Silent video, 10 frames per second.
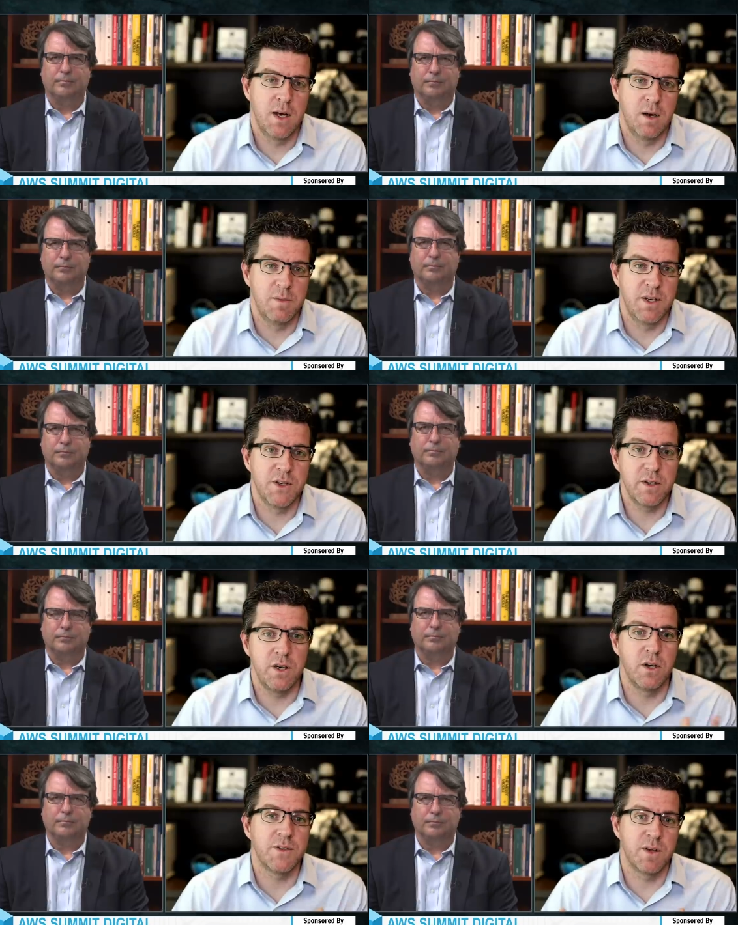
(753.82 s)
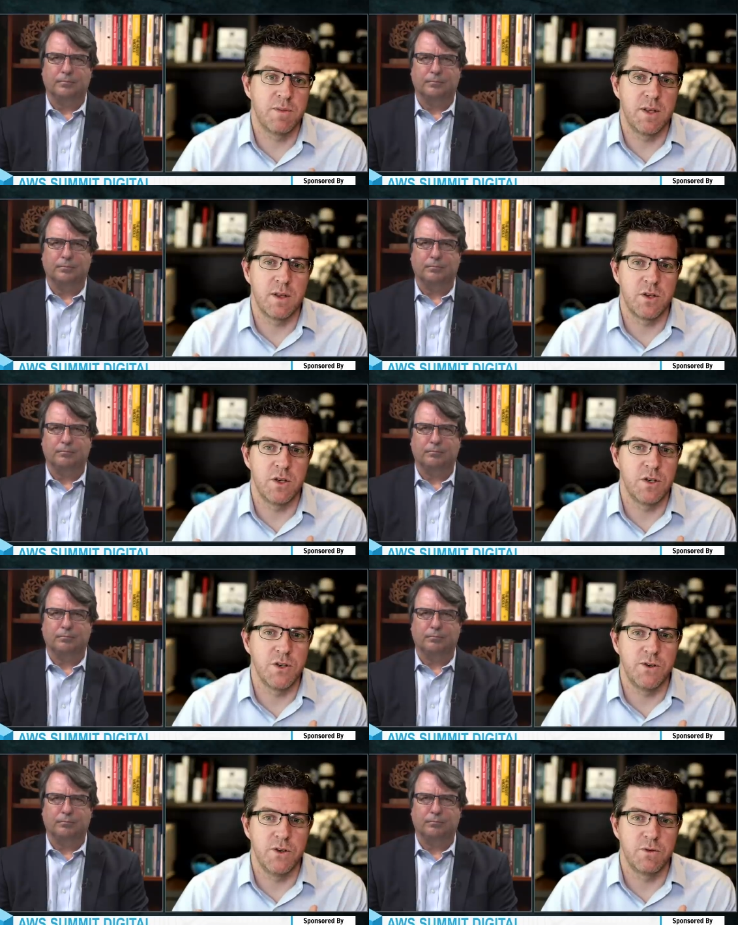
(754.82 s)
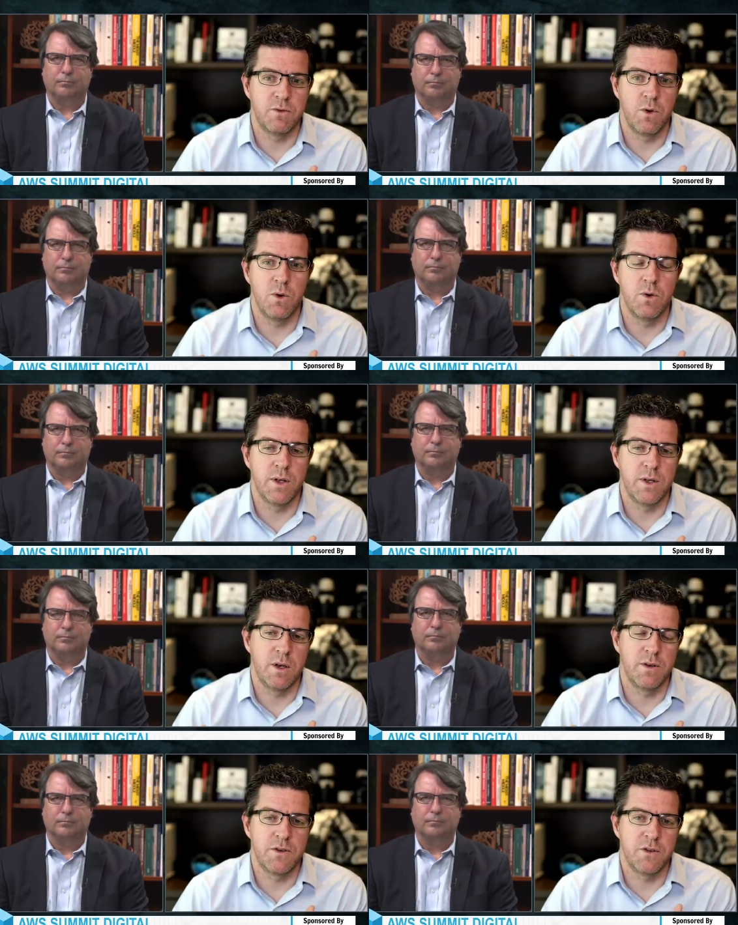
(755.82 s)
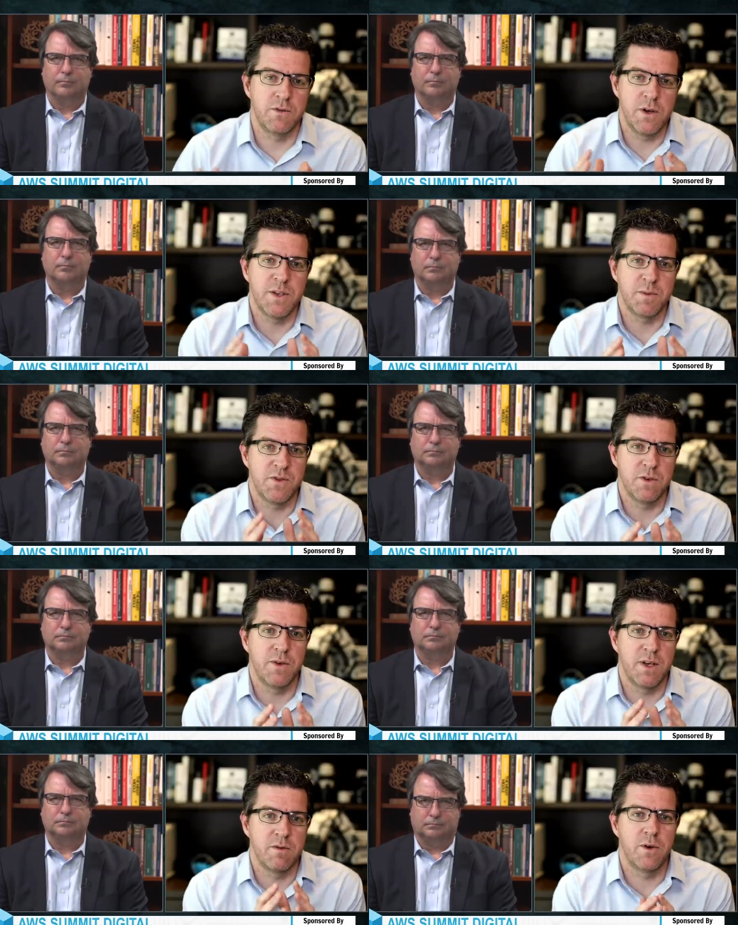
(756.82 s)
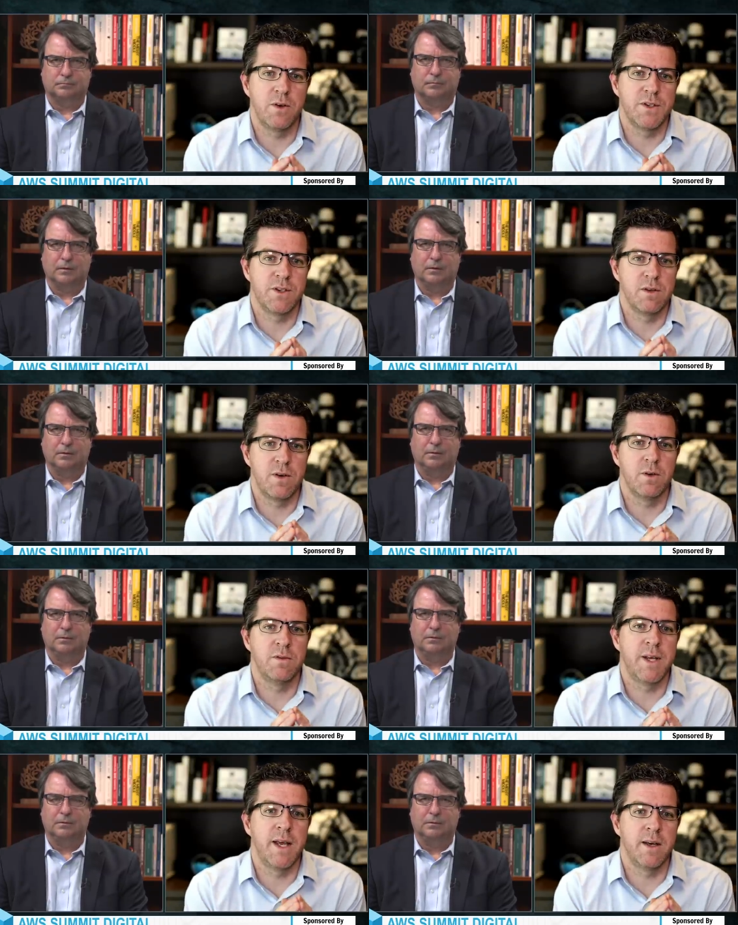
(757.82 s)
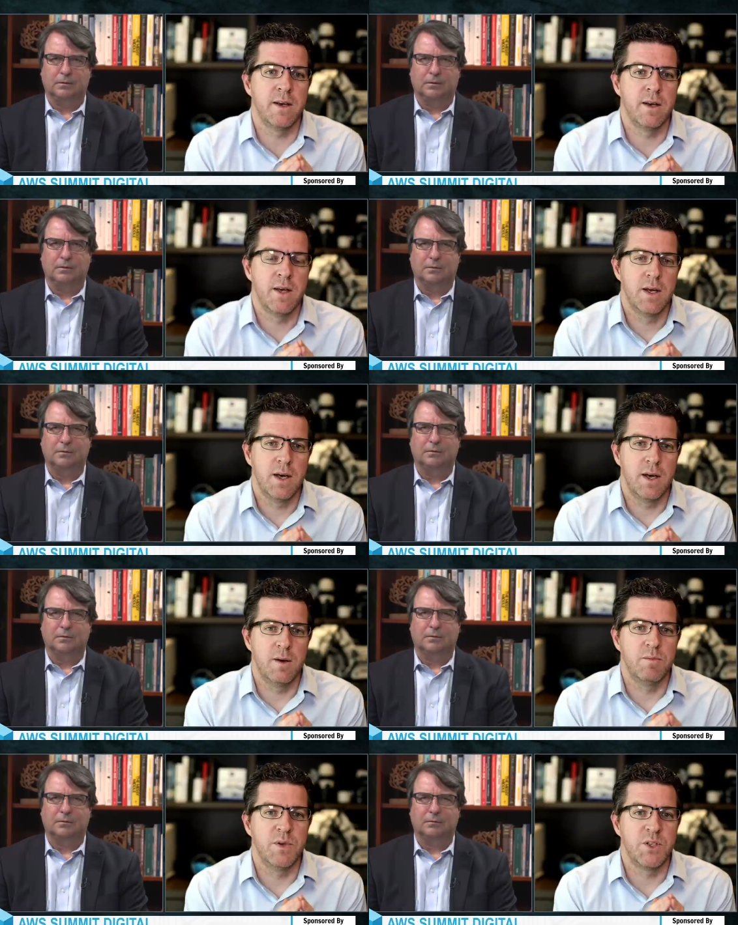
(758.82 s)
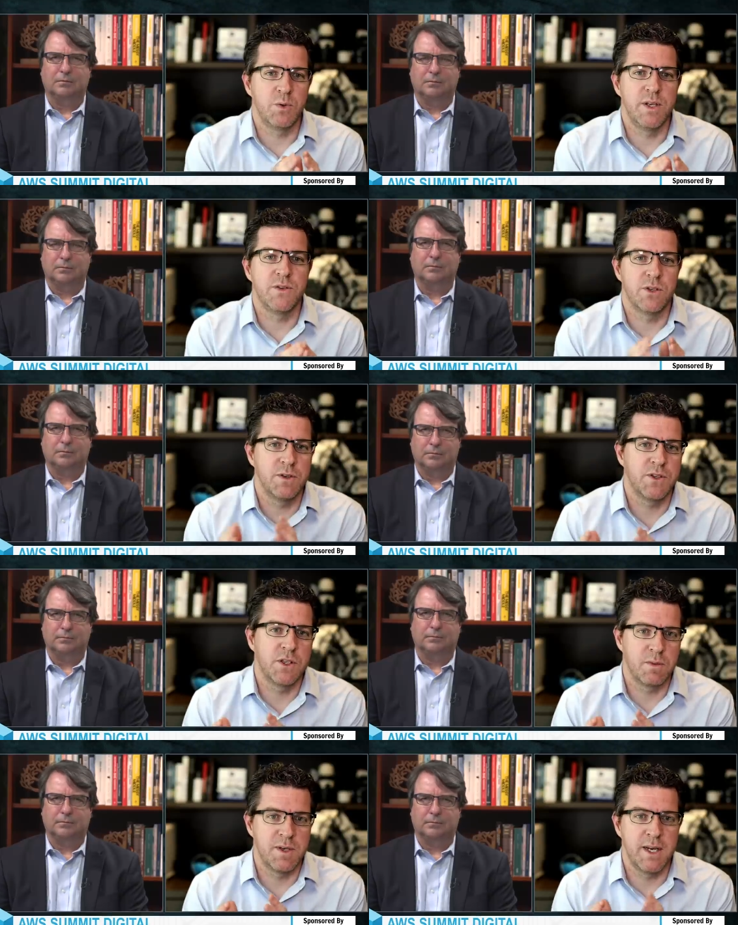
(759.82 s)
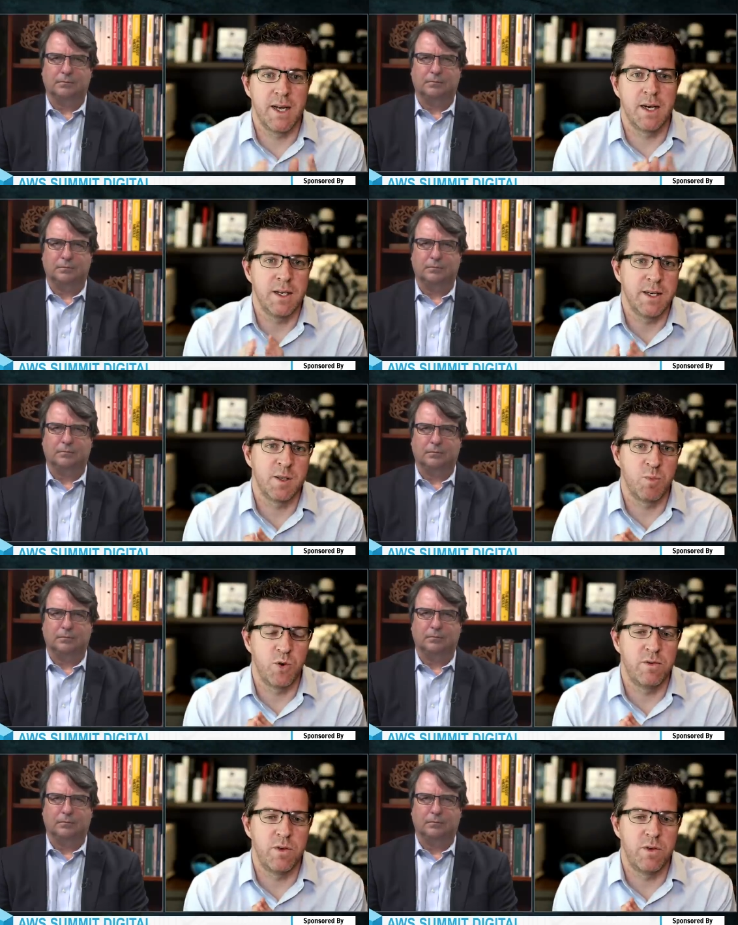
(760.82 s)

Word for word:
Speaker 1: Um, it's certainly not something that you could just use for, you know, it's, it's very specific and focused to the flow of data um, between services from a data analytics point of